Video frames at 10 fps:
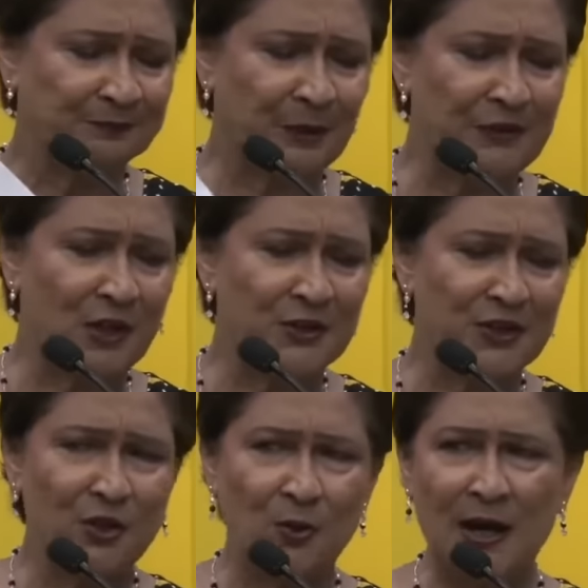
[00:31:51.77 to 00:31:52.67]

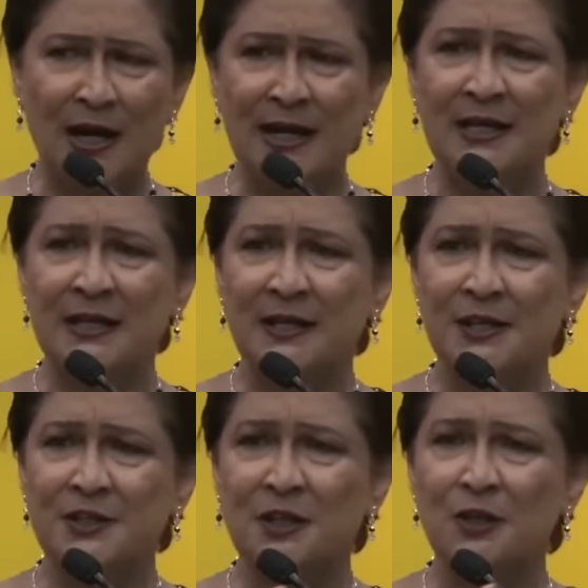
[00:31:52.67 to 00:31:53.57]
Because you know why?
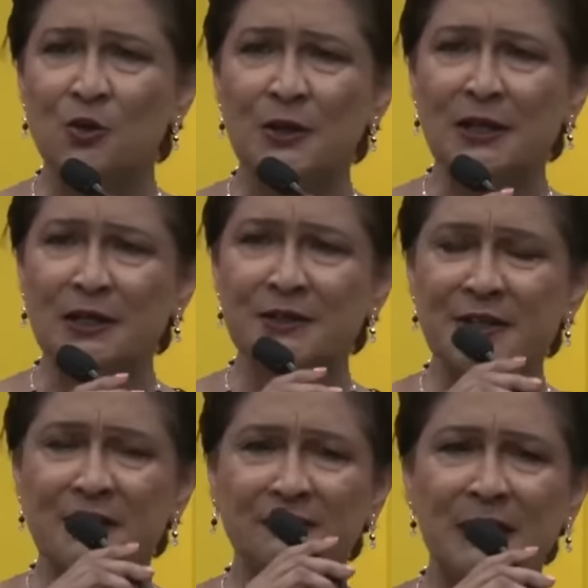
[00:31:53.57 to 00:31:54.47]
That's colonial and
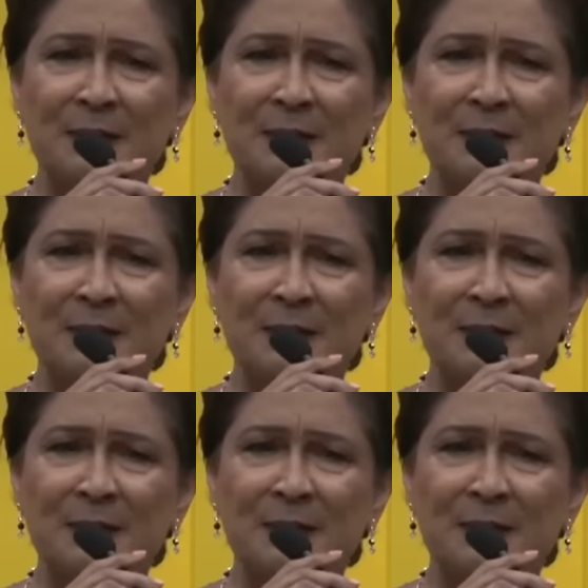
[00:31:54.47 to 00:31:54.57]
stuff.